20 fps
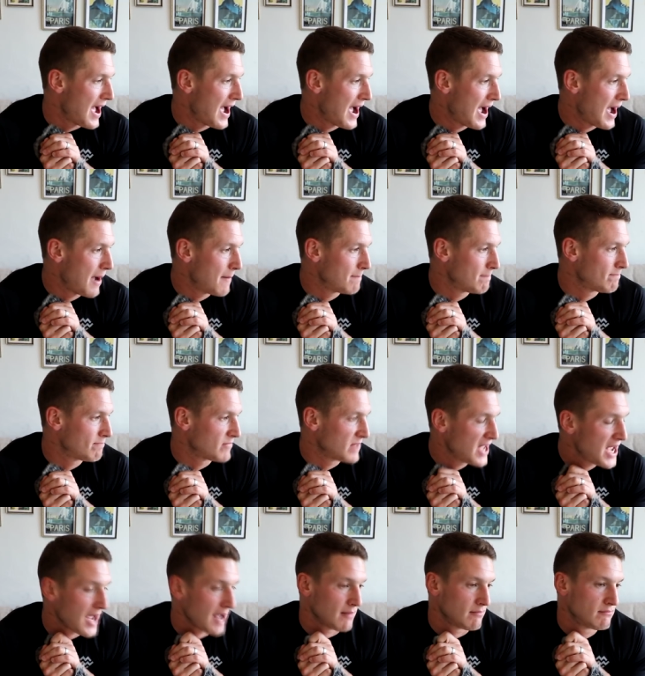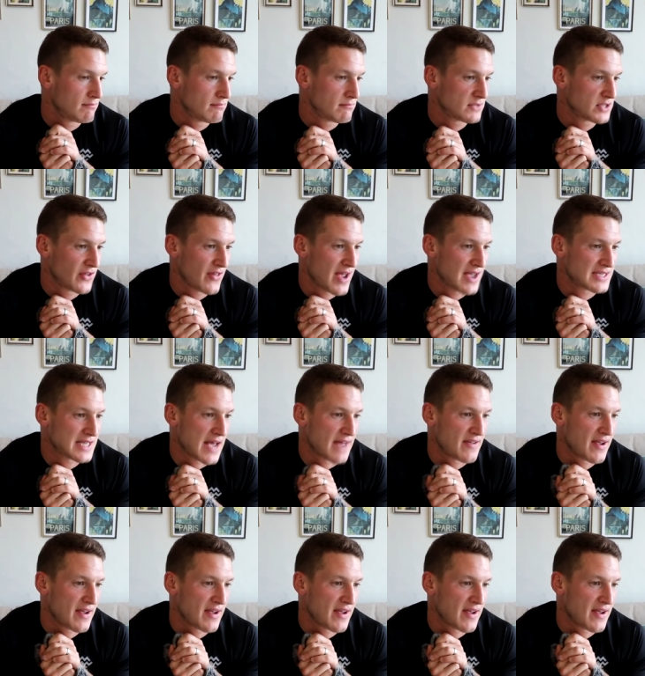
um, yeah so that is that.